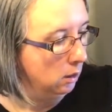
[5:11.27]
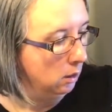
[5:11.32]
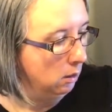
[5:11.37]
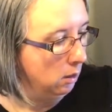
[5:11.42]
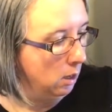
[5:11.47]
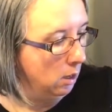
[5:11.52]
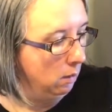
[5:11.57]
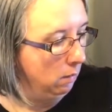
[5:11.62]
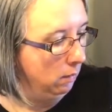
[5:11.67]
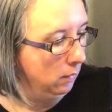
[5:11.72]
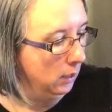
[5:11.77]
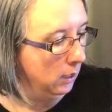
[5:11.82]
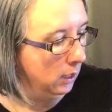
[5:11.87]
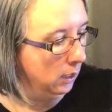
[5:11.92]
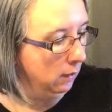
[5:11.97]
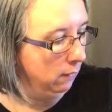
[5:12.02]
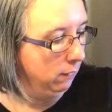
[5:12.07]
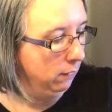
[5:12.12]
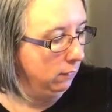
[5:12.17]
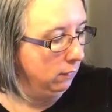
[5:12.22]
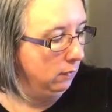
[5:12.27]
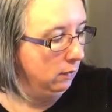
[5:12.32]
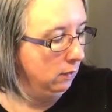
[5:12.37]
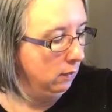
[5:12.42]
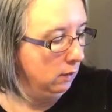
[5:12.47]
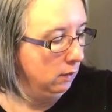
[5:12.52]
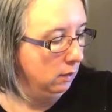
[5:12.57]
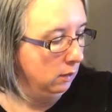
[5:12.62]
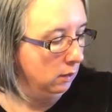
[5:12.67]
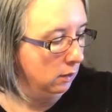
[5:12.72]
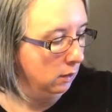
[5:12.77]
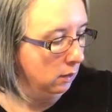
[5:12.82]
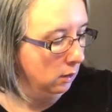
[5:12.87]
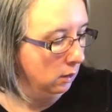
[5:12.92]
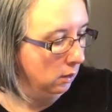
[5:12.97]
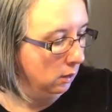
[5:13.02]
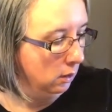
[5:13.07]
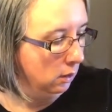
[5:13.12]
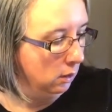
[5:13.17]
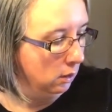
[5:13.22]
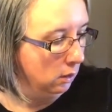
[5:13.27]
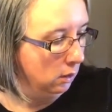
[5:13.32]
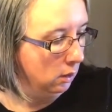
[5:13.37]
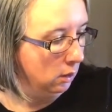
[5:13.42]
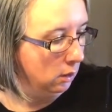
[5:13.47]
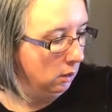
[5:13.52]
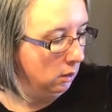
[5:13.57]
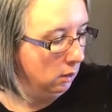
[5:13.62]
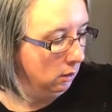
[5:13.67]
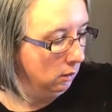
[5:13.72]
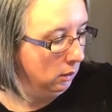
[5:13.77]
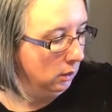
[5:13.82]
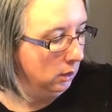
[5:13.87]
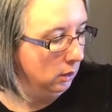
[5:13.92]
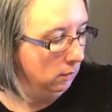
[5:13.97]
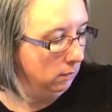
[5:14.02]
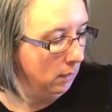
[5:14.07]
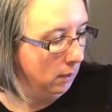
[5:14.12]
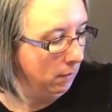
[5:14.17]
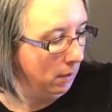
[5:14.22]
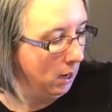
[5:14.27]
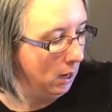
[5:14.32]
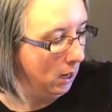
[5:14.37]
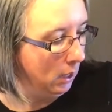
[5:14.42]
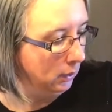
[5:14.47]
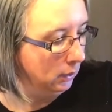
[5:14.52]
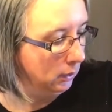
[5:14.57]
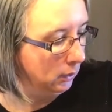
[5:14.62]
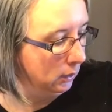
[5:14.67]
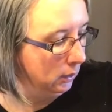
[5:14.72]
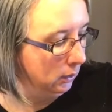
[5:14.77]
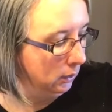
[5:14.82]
ground beef all in my pot.